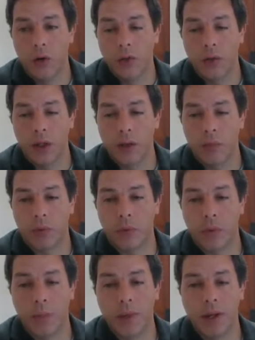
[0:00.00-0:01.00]
And we
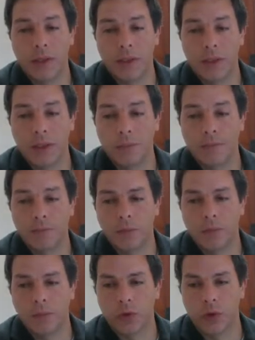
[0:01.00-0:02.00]
know that the
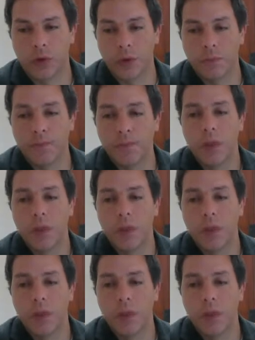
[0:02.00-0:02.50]
probability